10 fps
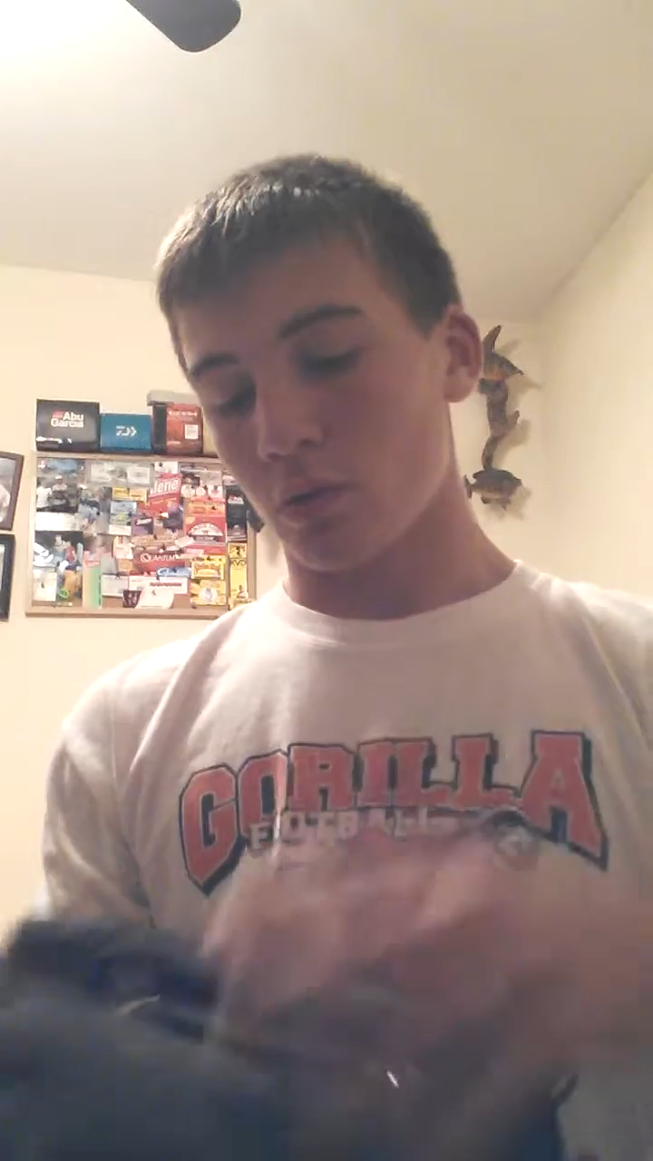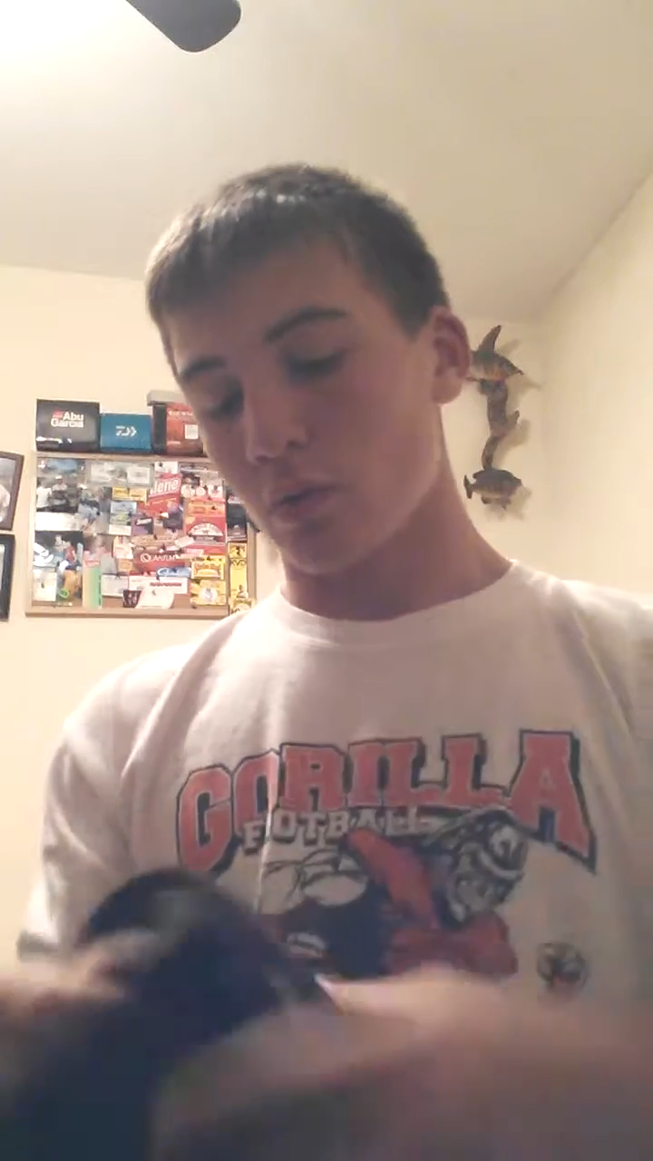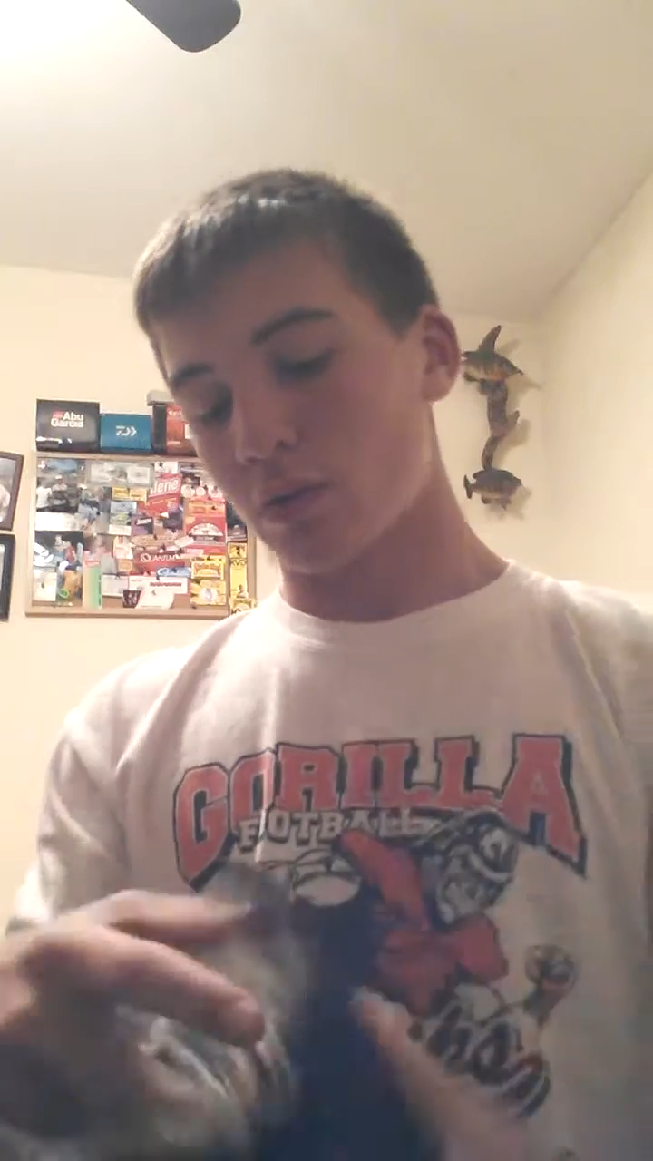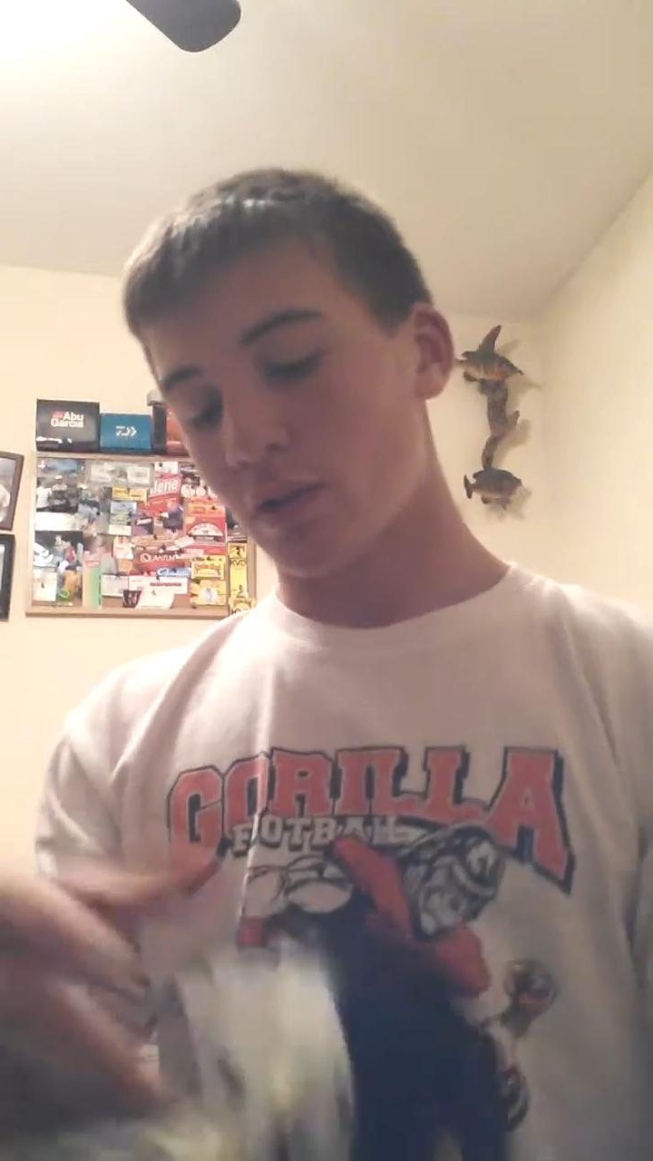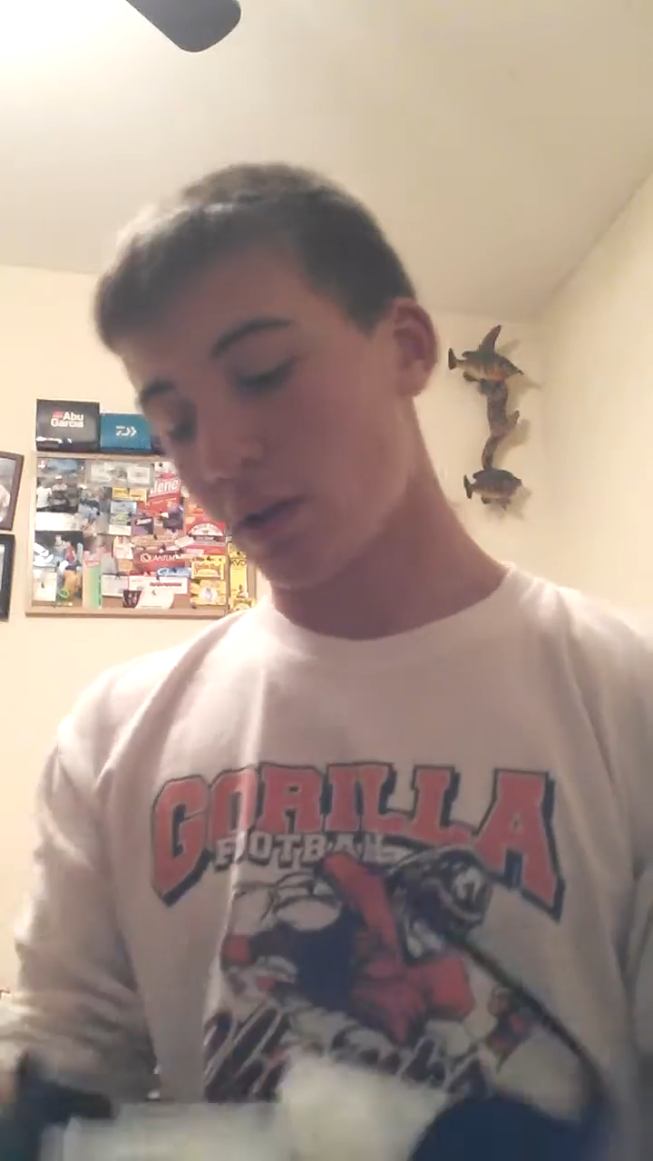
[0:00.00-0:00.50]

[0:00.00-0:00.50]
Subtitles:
what's in